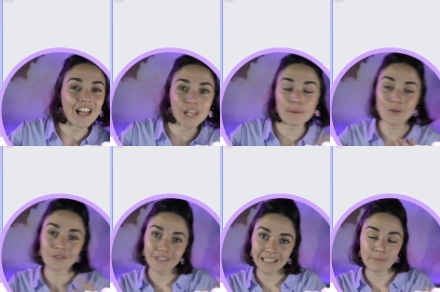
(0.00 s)
a little bit more
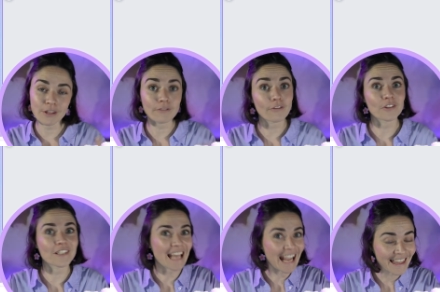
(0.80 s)
fiddly with the
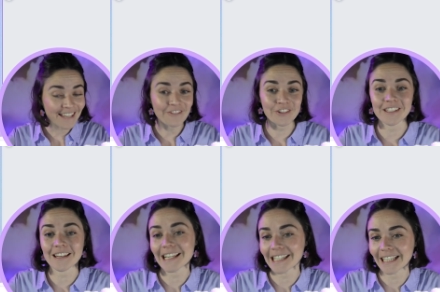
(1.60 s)
fonts and the font
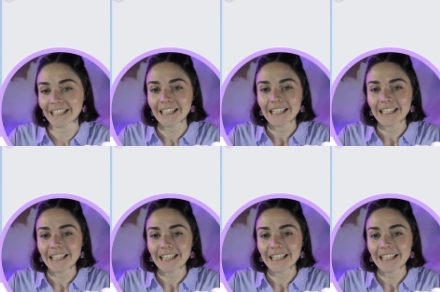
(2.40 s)
sizing.